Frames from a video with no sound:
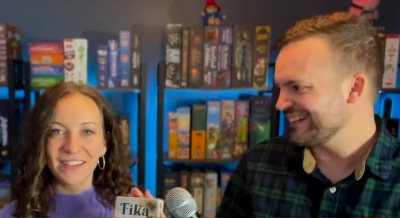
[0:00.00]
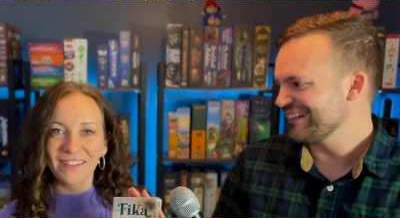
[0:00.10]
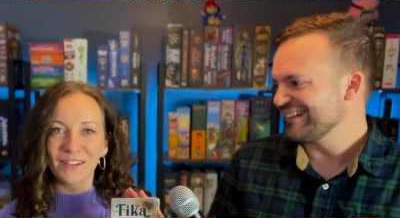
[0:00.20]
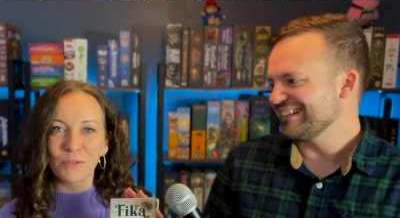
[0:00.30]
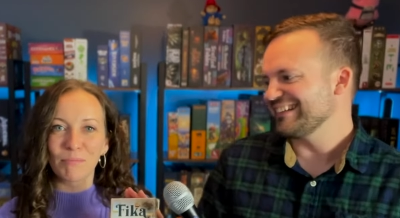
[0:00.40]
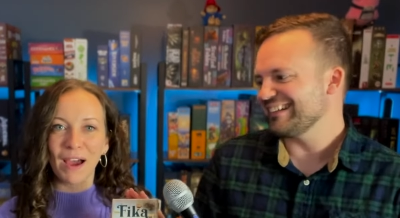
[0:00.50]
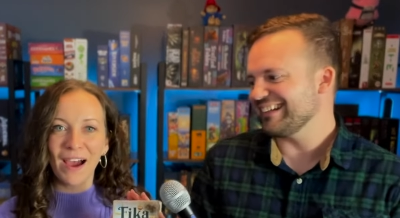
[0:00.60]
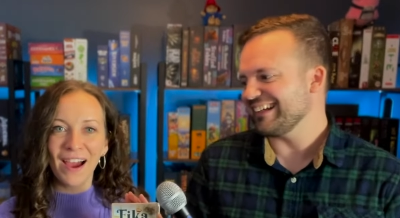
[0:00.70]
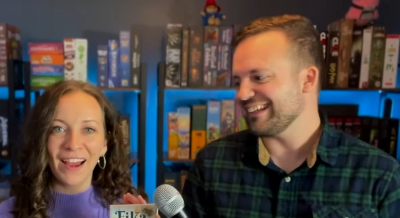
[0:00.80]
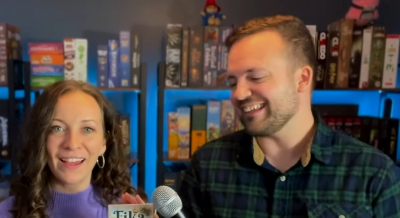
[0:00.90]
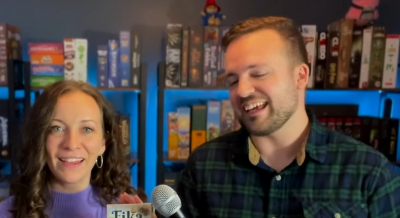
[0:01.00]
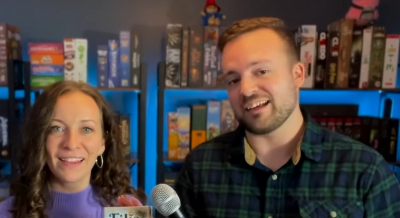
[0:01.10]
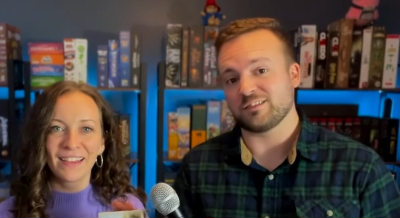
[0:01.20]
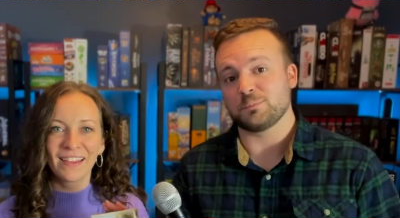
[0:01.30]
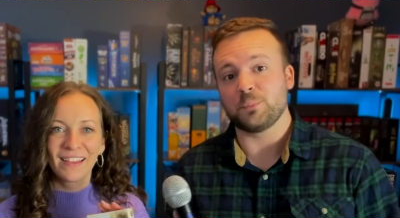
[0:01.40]
Speaker 1: the little pie.
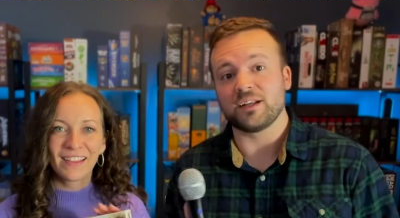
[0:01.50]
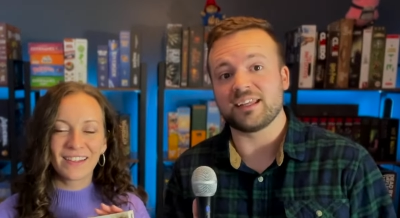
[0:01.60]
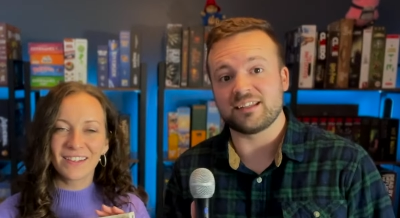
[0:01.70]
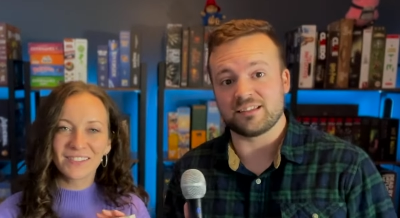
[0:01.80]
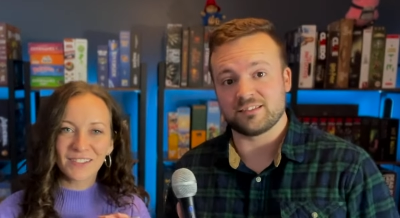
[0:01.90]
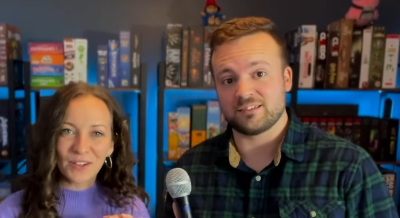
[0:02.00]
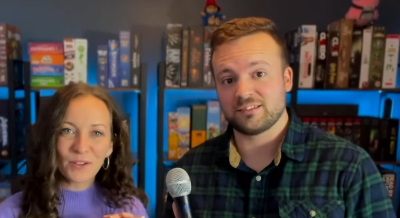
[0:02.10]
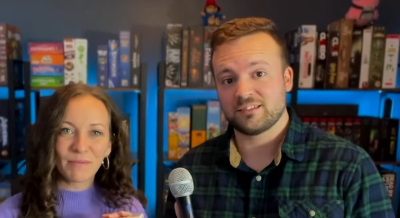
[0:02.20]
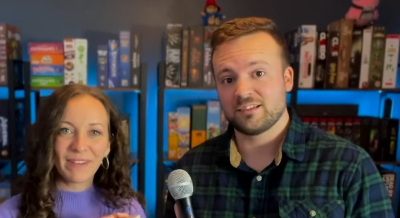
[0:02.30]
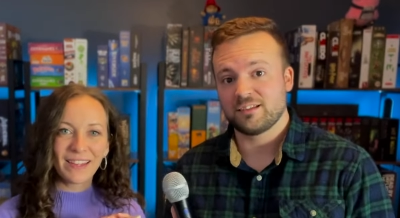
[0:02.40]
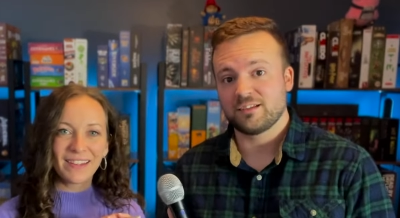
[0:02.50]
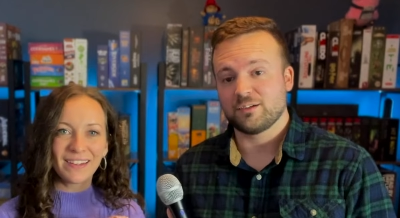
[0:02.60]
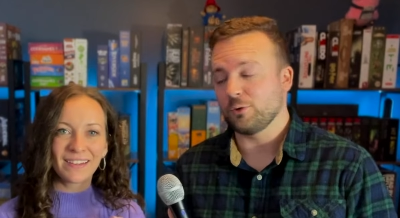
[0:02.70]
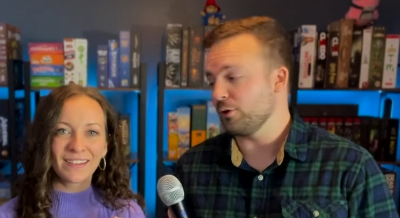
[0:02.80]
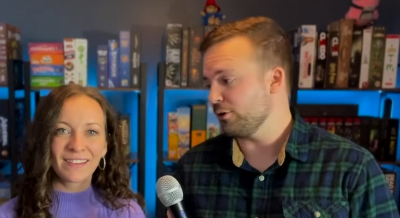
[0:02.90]
Yes, but it, it doesn't is. look
Speaker 2: mean.
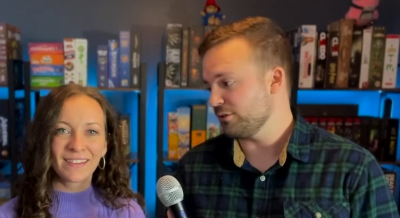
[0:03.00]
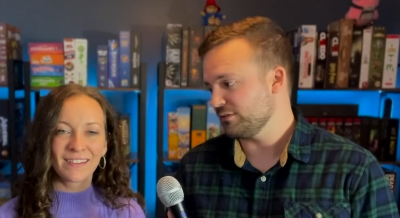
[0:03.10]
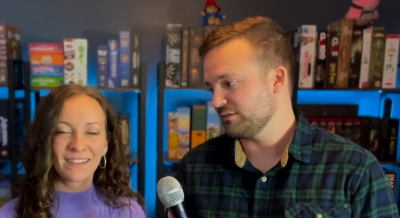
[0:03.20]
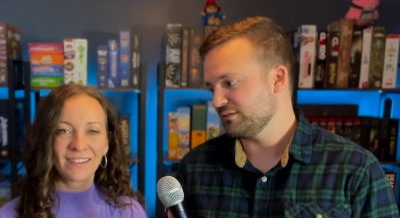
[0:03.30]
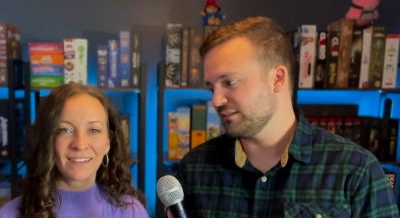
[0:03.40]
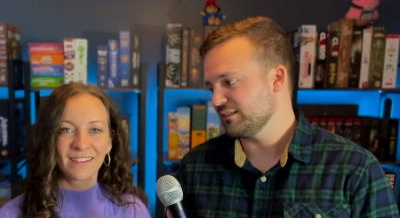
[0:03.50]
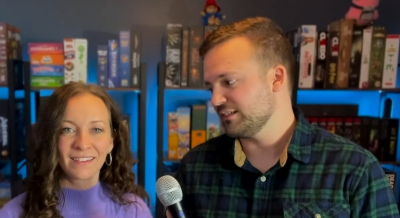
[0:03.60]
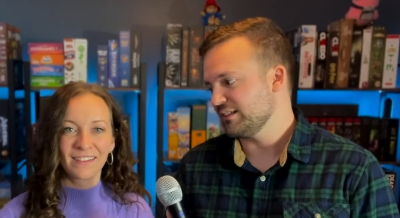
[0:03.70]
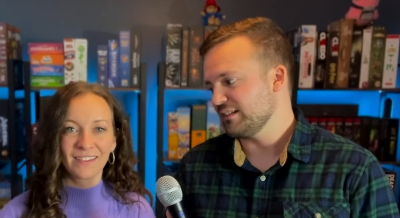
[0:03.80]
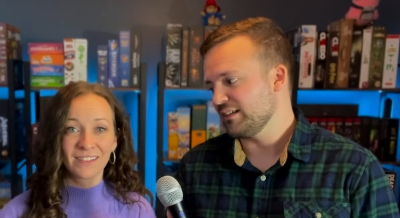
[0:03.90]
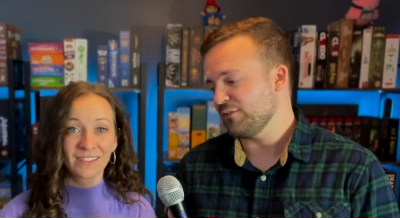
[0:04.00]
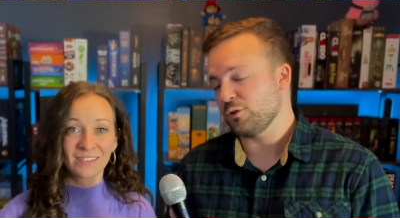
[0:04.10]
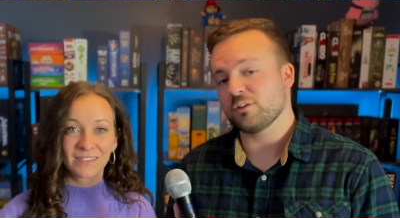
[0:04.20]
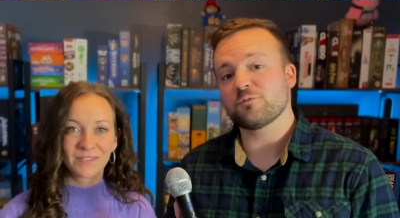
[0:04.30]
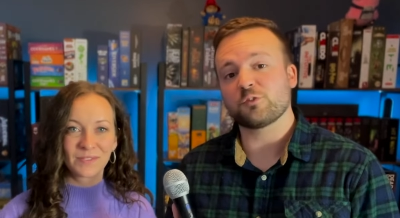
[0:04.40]
Oh, if you're
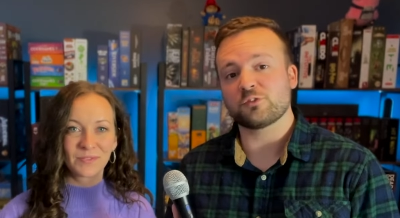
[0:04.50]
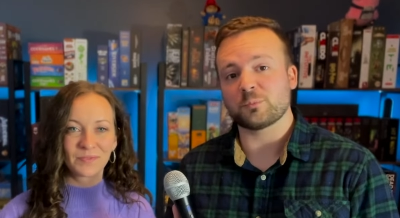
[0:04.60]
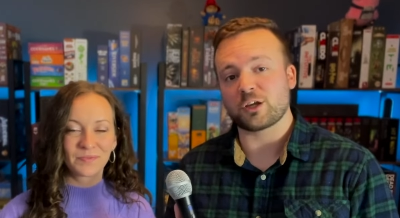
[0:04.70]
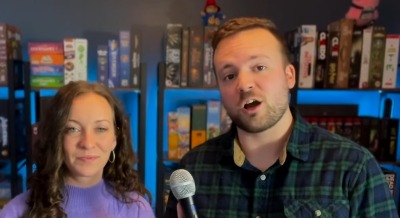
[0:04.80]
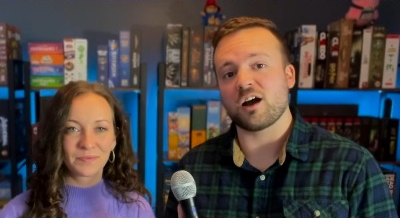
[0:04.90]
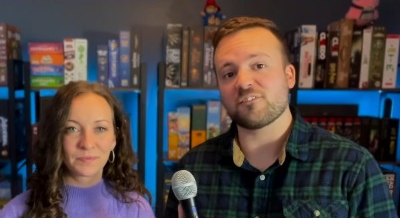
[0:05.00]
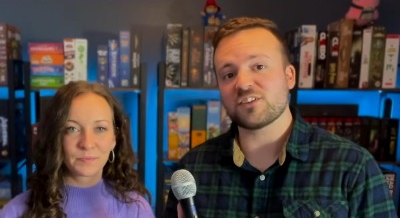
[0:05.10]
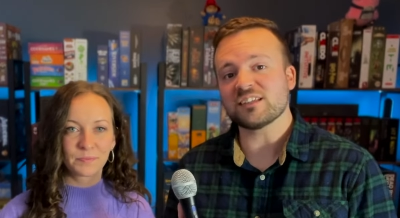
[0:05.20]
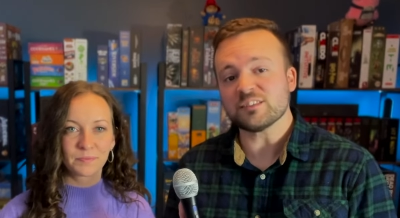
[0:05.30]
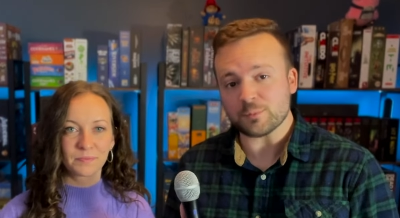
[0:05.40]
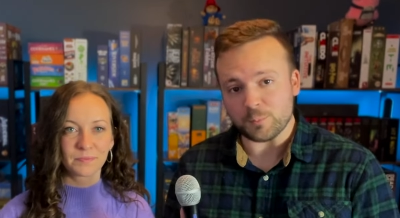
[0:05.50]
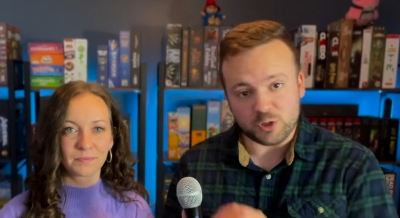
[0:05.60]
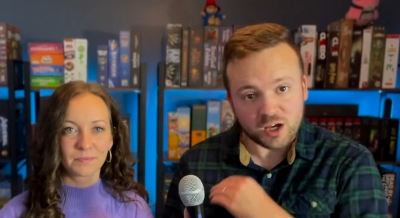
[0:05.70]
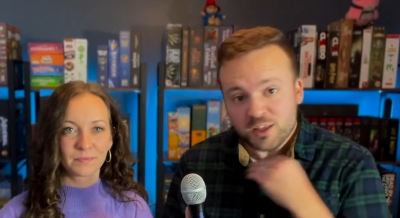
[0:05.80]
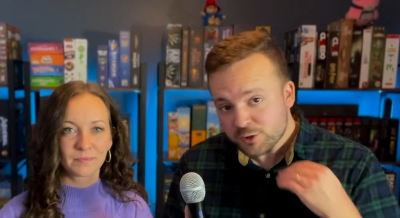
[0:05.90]
in for some coffee and some
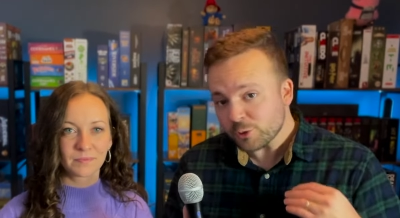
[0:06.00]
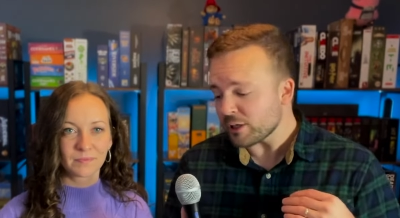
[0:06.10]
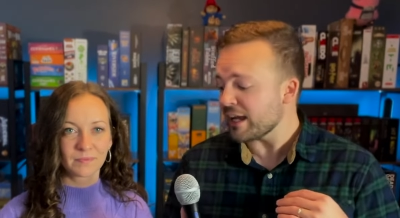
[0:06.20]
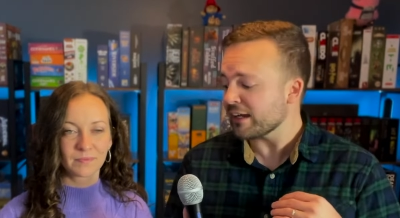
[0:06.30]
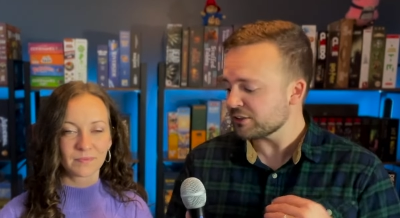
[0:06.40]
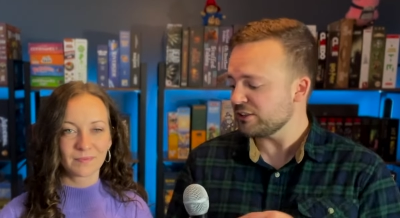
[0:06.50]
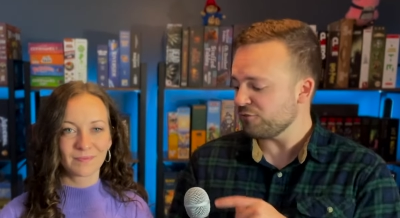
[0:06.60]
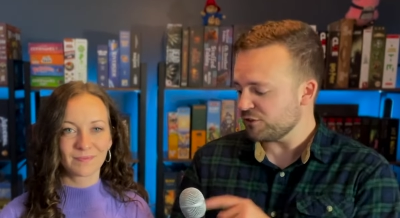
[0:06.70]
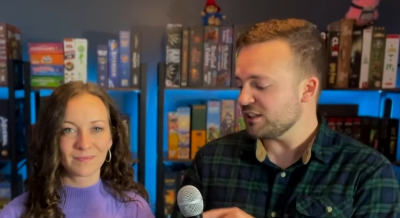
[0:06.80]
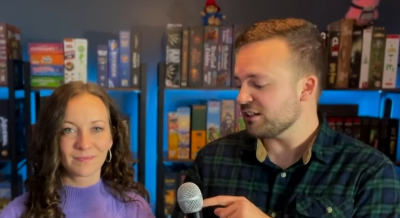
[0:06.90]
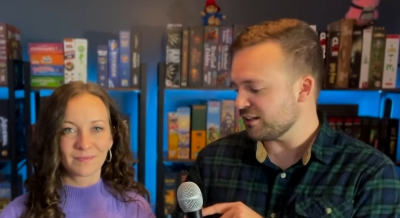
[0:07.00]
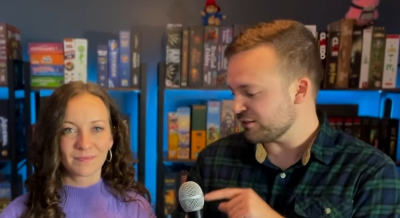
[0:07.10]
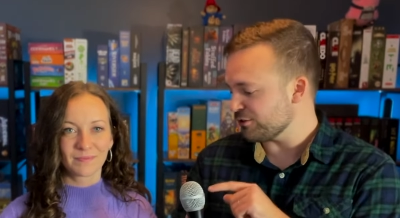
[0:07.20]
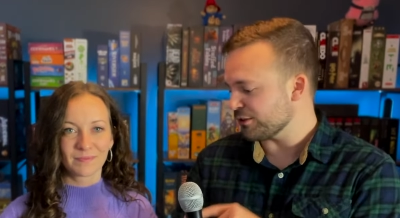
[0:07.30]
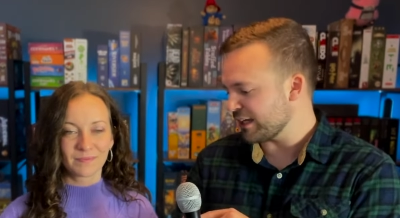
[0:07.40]
cutthroat action, Fika is
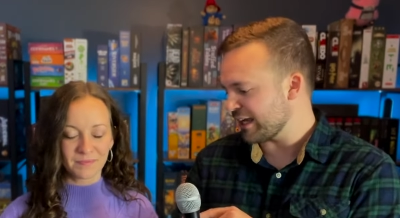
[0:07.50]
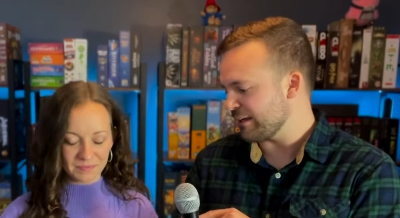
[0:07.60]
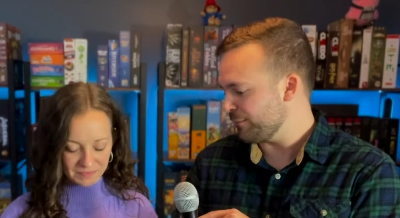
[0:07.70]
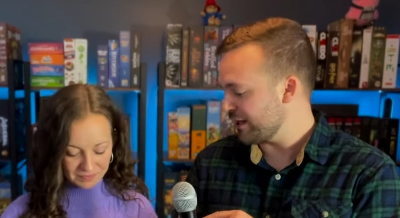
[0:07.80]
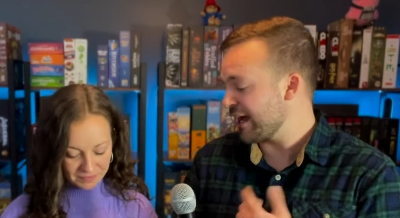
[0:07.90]
your game. And I